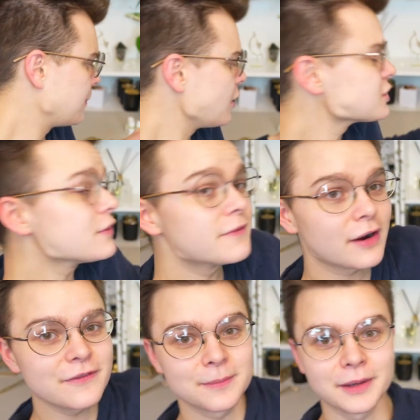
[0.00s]
I'm also
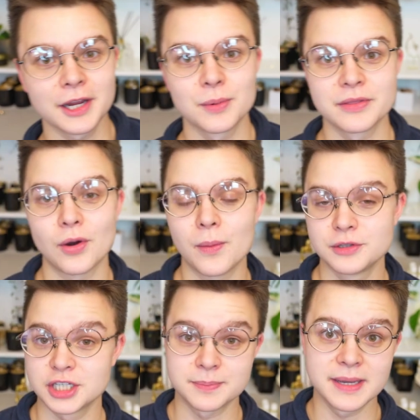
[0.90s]
very familiar with
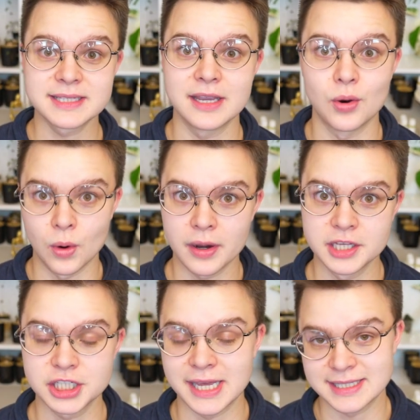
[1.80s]
just mixing
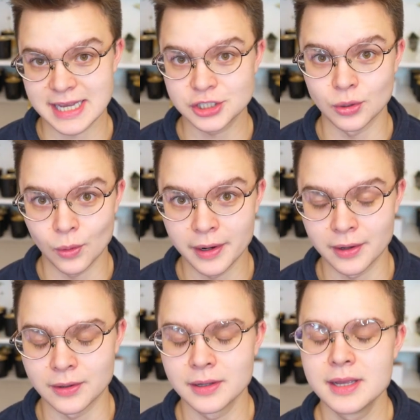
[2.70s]
orange and essential
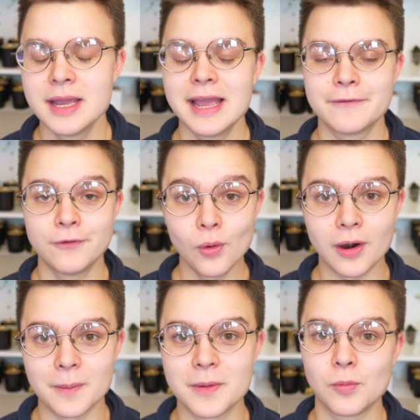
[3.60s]
oil
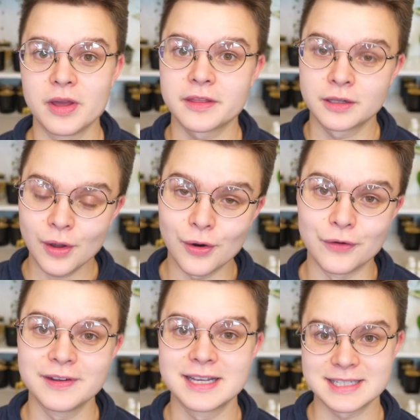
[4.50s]
form with
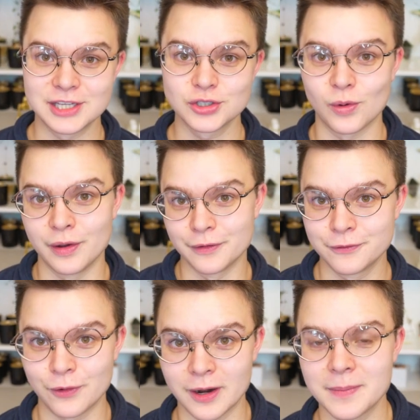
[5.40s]
clove in essential oil
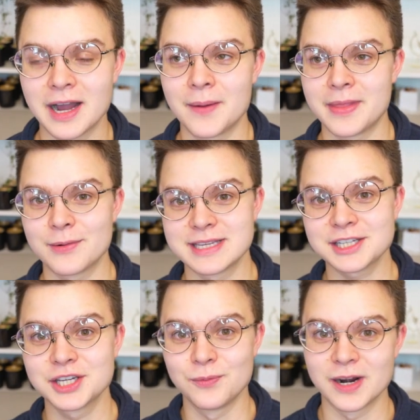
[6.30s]
form. Um, that was
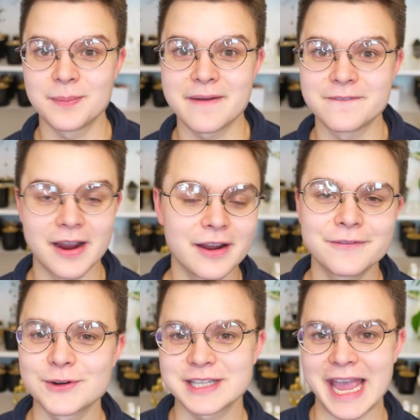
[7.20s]
actually one of my very
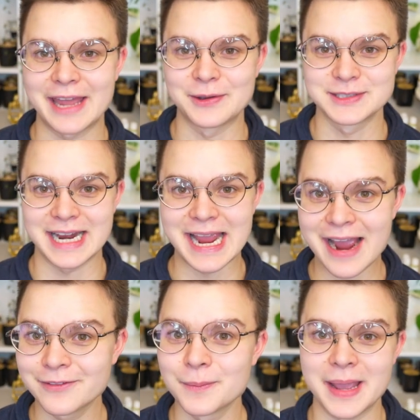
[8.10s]
first candles that I
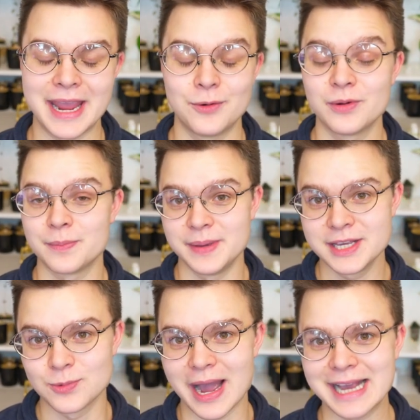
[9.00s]
ever made with
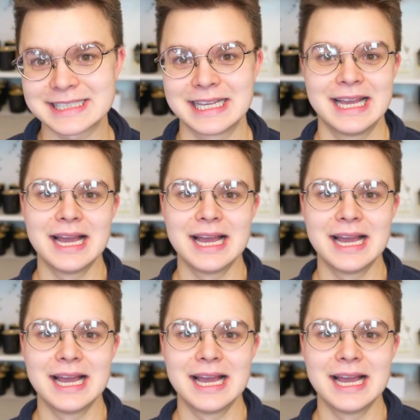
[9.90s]
beeswax,